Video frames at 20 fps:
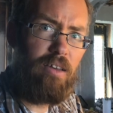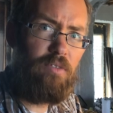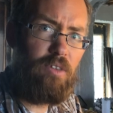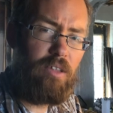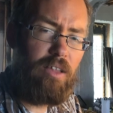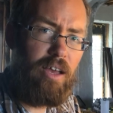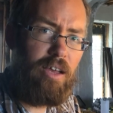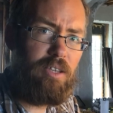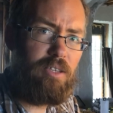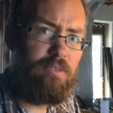if you
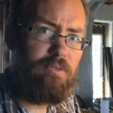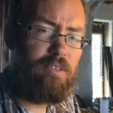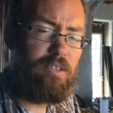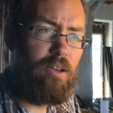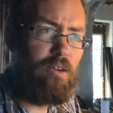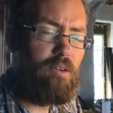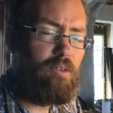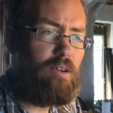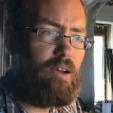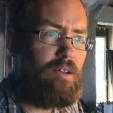like
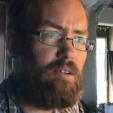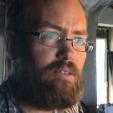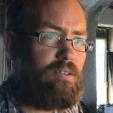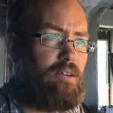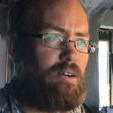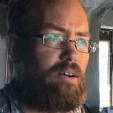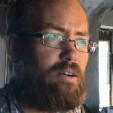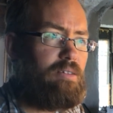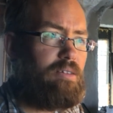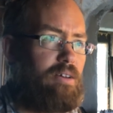sauerkraut on your
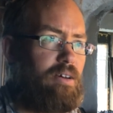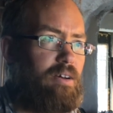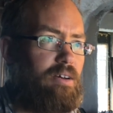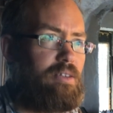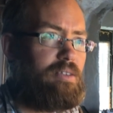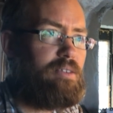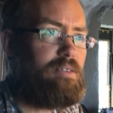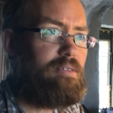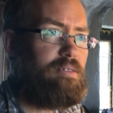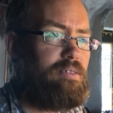hot
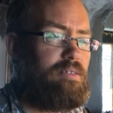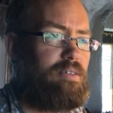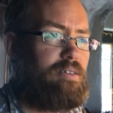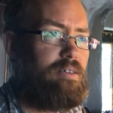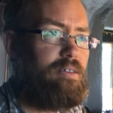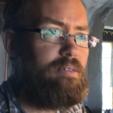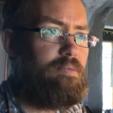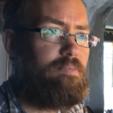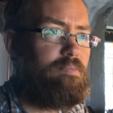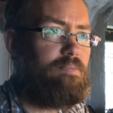dogs,
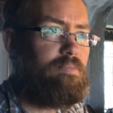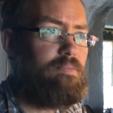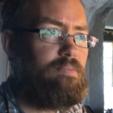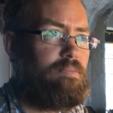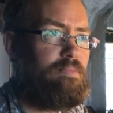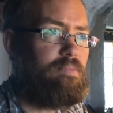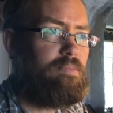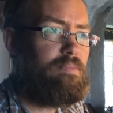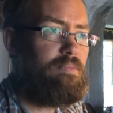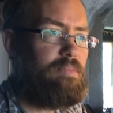um,
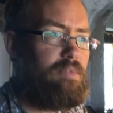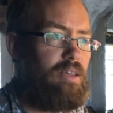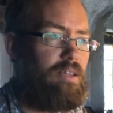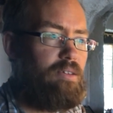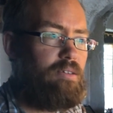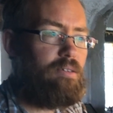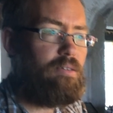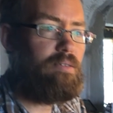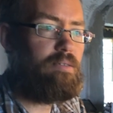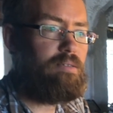then
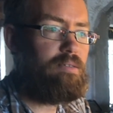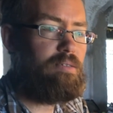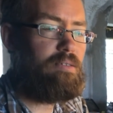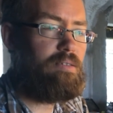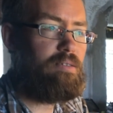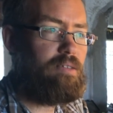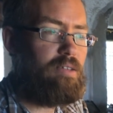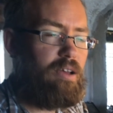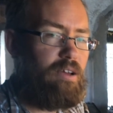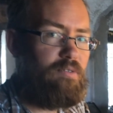you'll
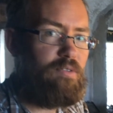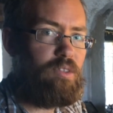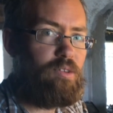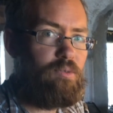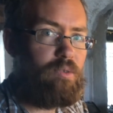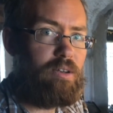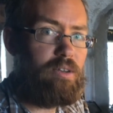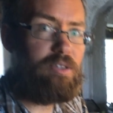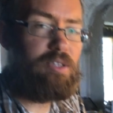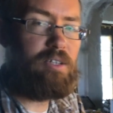love the
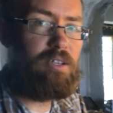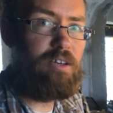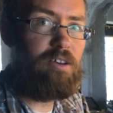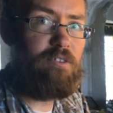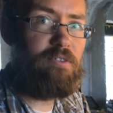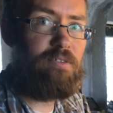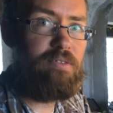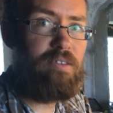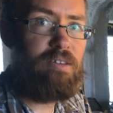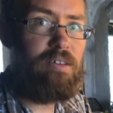real stuff.
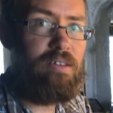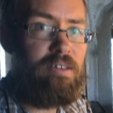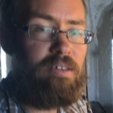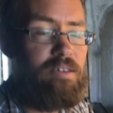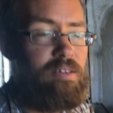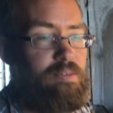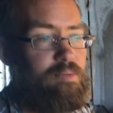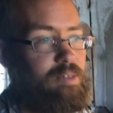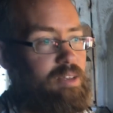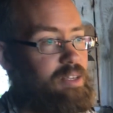
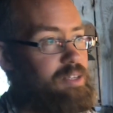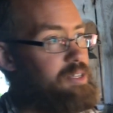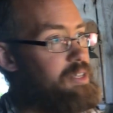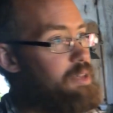Because